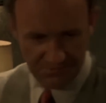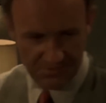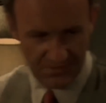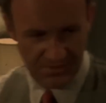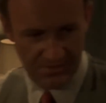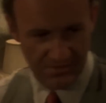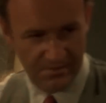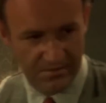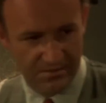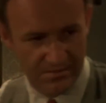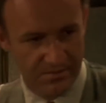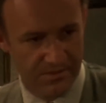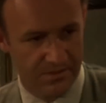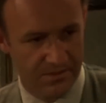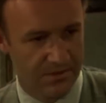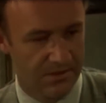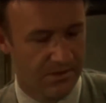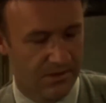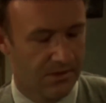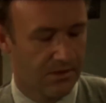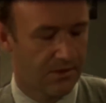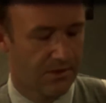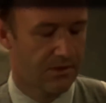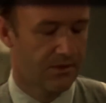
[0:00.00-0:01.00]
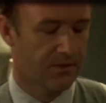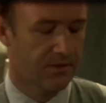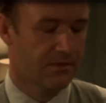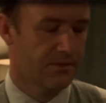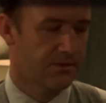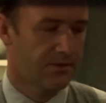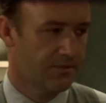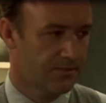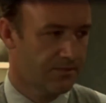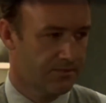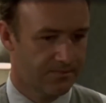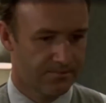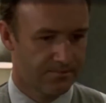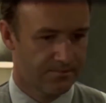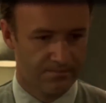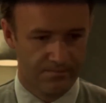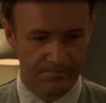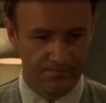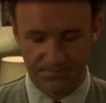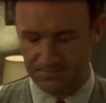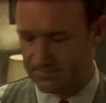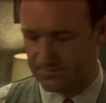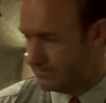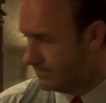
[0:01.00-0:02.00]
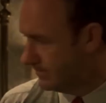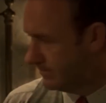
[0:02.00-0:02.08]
If he could show her one film, he